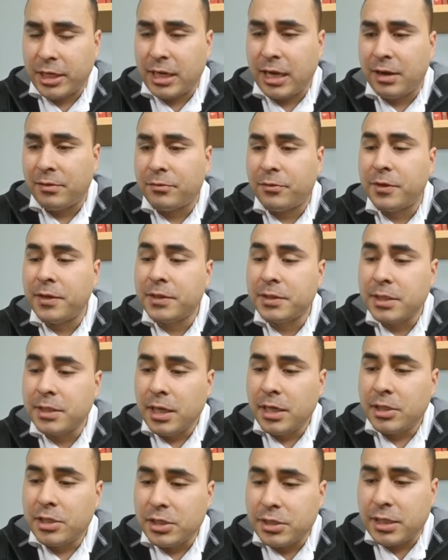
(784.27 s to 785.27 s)
conference.
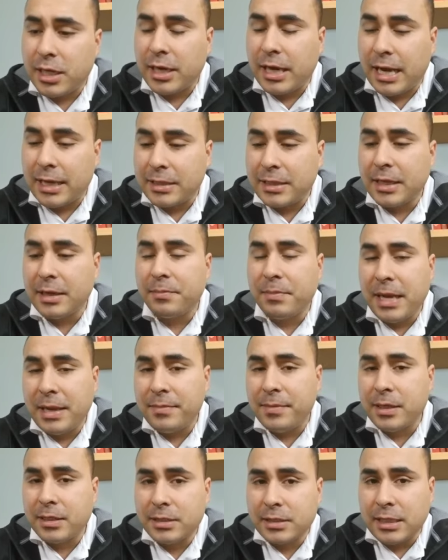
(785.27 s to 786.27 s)
She said, I think
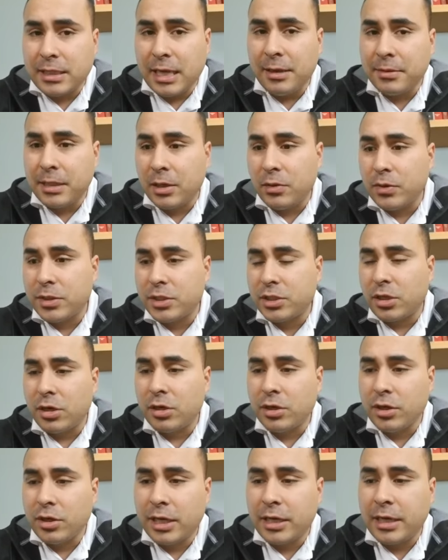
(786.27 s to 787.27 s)
maybe it's time that we start
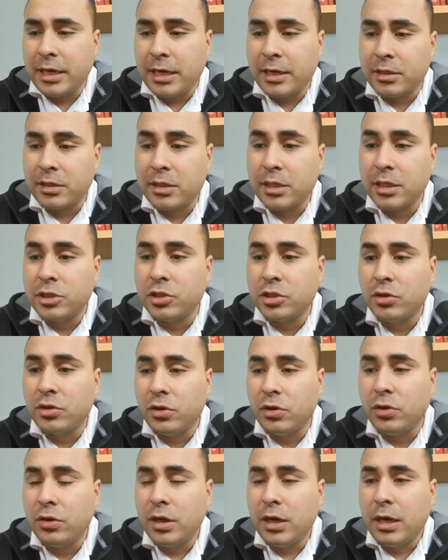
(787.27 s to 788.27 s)
looking at a
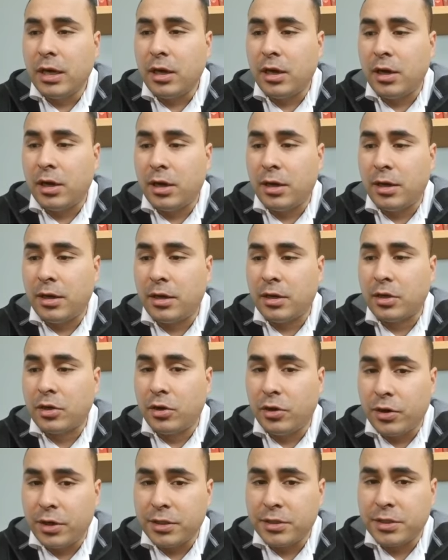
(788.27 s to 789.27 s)
digital
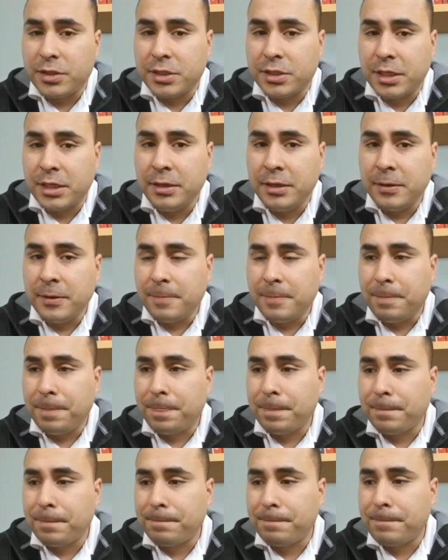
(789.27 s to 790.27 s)
currency
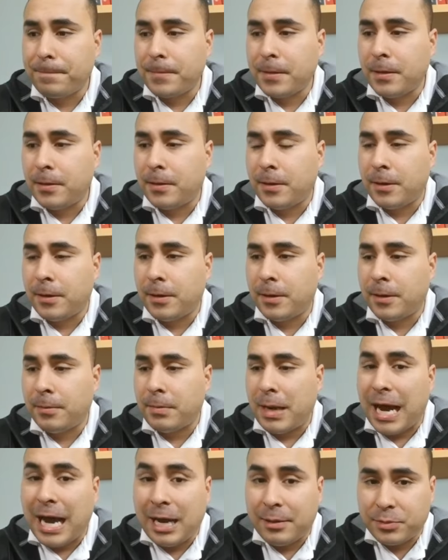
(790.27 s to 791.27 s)

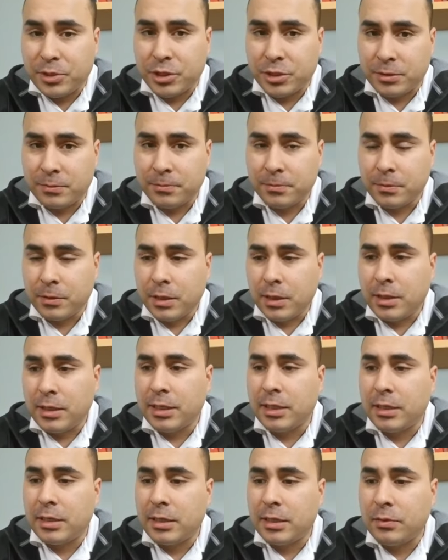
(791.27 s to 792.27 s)
option.
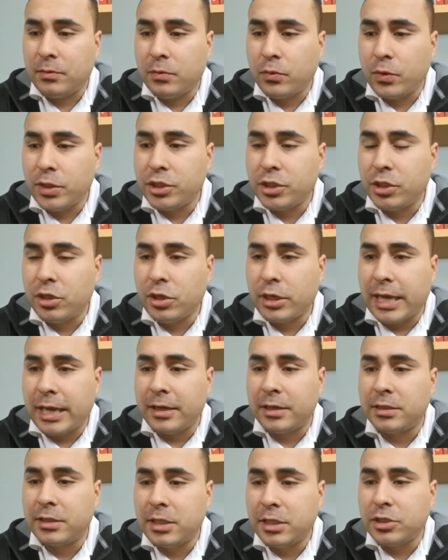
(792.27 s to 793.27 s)
We should look at
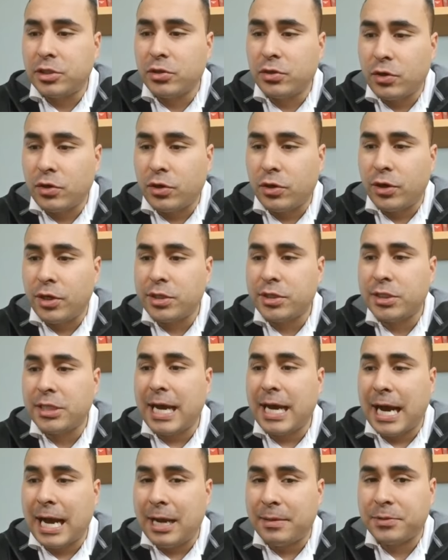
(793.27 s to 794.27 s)
a digital currency
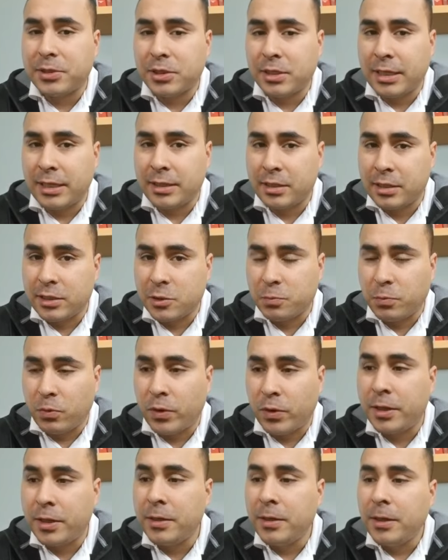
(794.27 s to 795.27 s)
option at this
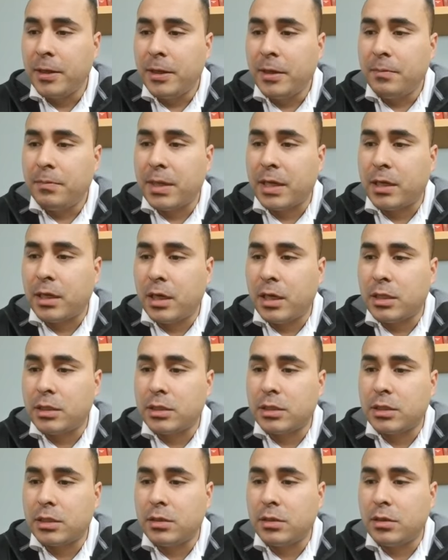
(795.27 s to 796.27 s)
point,
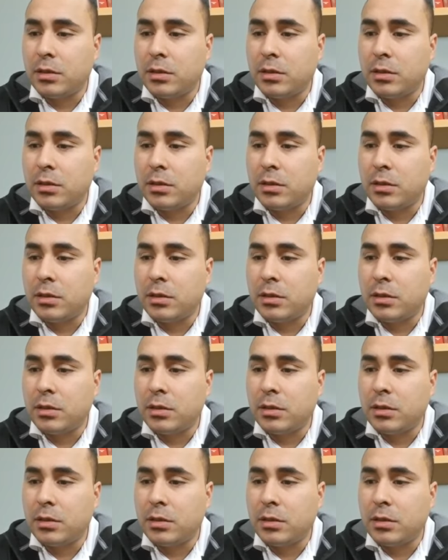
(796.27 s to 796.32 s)
because